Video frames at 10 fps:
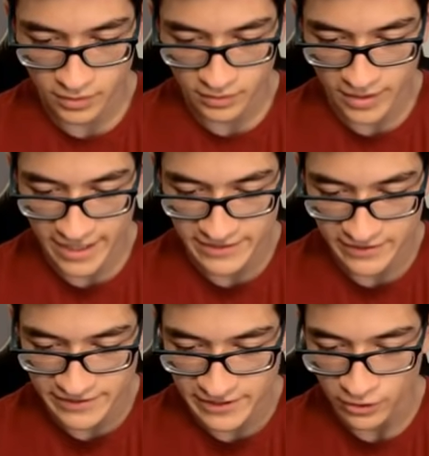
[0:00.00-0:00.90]
All right,
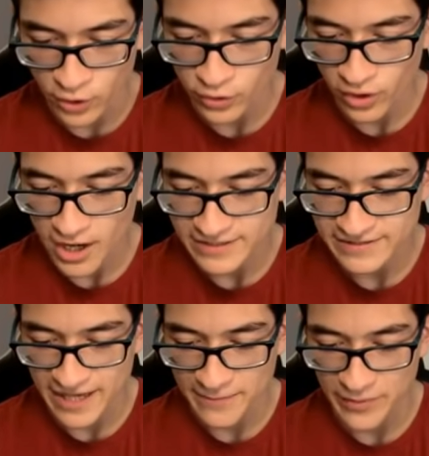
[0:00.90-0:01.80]
let's see the low
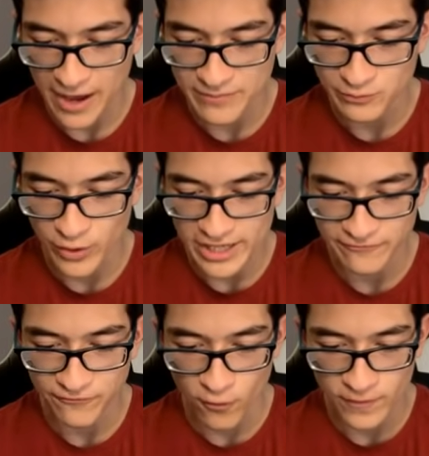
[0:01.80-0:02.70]
cross. Yep, I've been
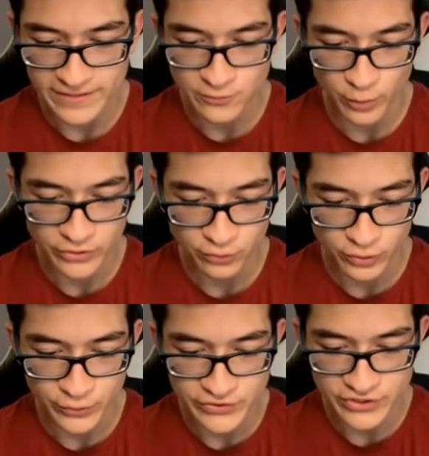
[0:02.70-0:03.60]
waiting for it with
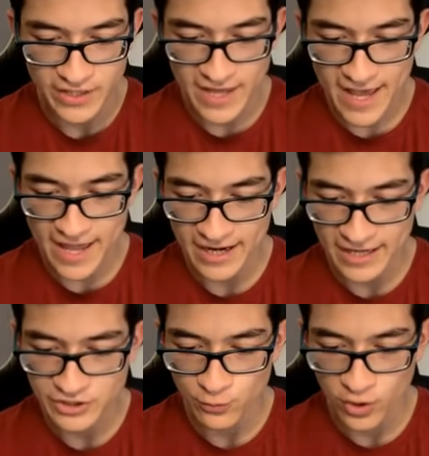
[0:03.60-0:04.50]
Cruz, and it
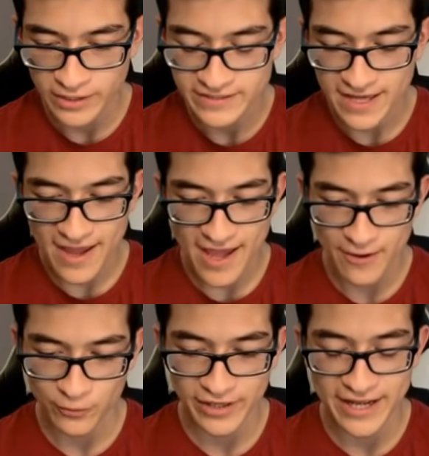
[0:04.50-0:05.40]
actually worked.
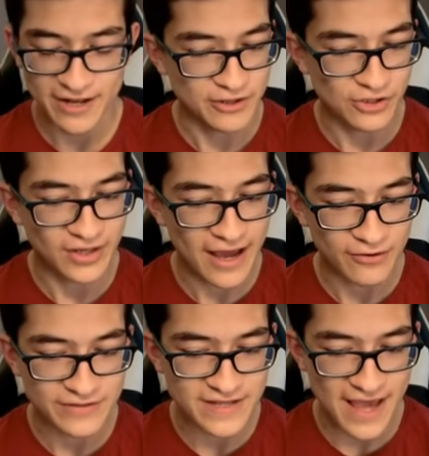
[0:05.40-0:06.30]
And we're going to get a little
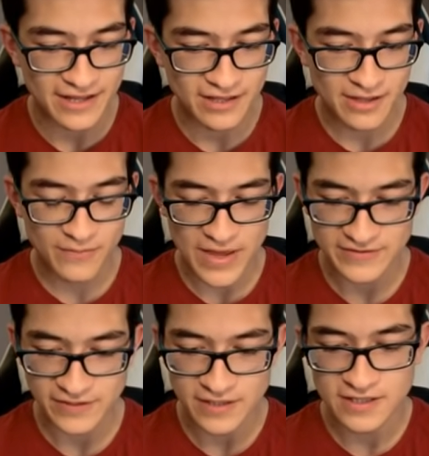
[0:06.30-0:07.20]
counter attack.
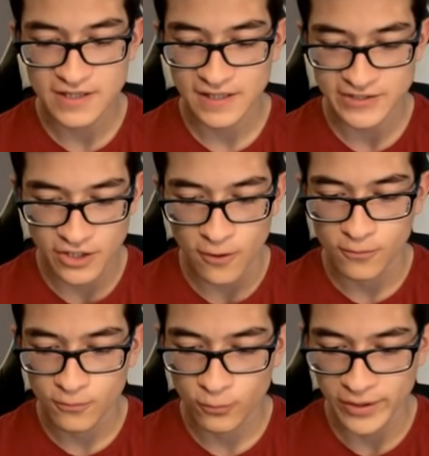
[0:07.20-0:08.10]
Messi, let's go.
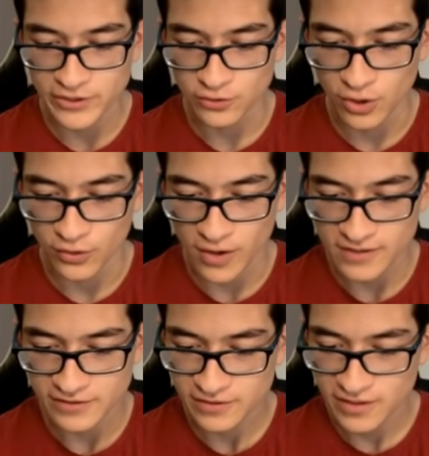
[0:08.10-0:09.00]
We're going to do a low
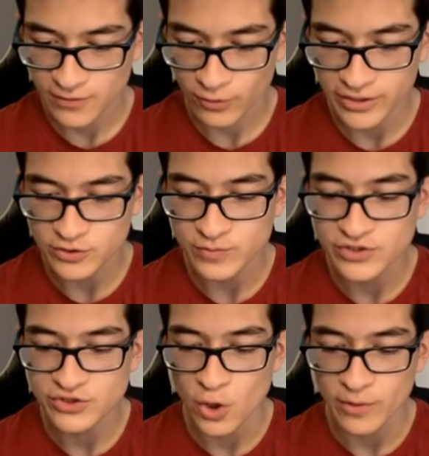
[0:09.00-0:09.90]
cross. We're going to be
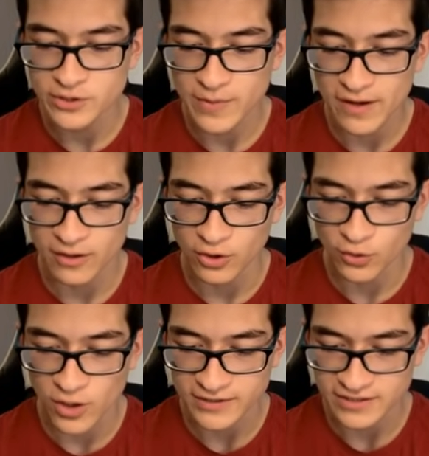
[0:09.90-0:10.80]
so much better at
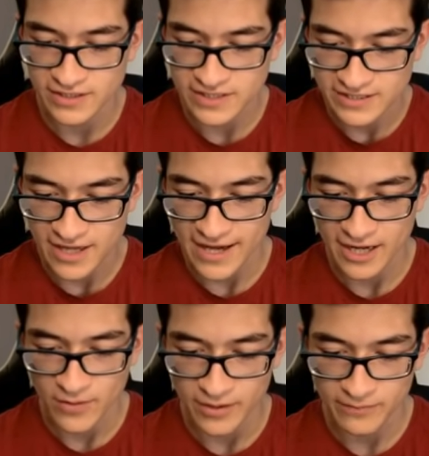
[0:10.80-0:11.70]
low crossing than this guy.
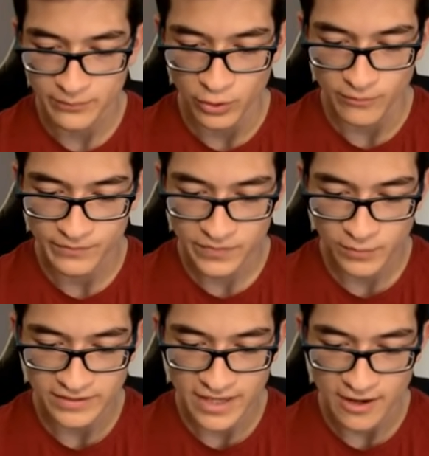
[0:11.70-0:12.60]
Come on. Boom.
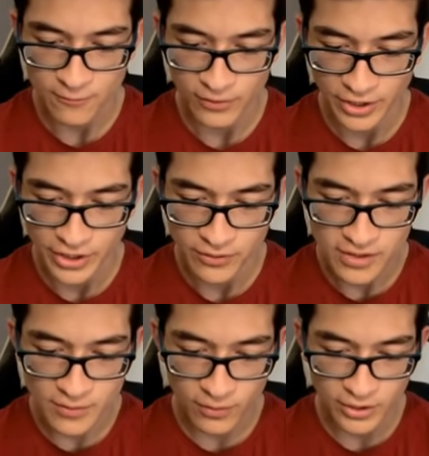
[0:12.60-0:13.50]
Right there. Ronaldo,
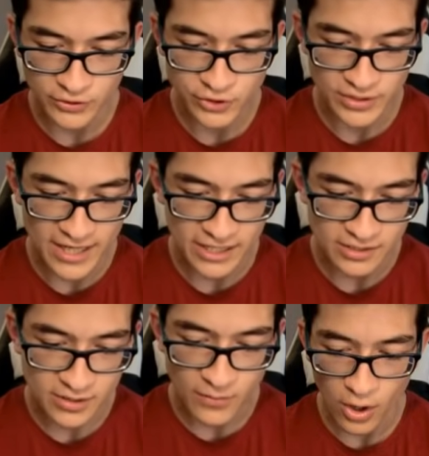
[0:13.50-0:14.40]
Ronaldo, shoot that in.
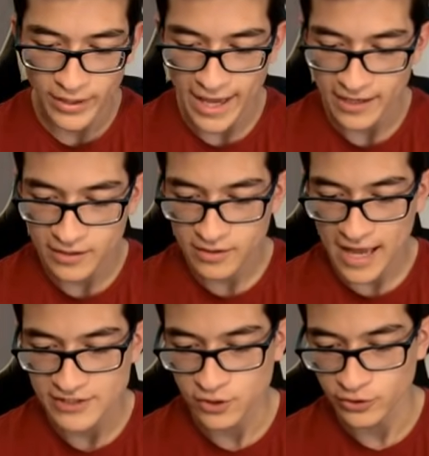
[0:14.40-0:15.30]
Okay.
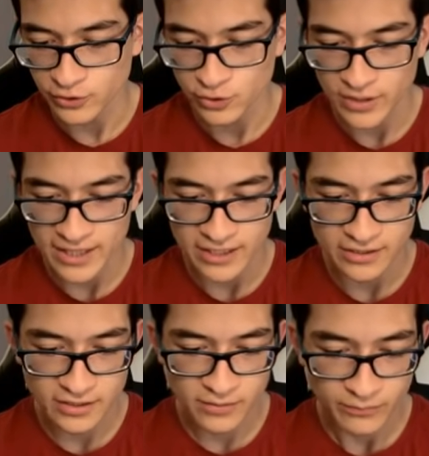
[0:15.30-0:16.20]
Hazard, you shoot that
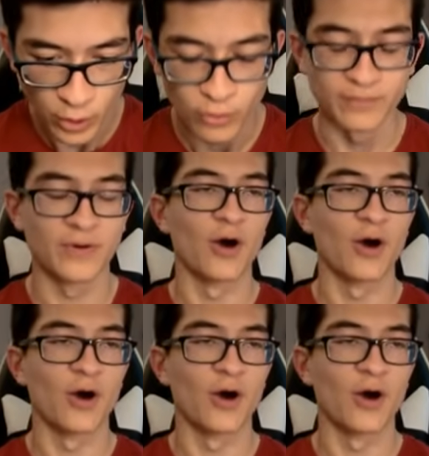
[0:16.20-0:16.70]
in. Boom.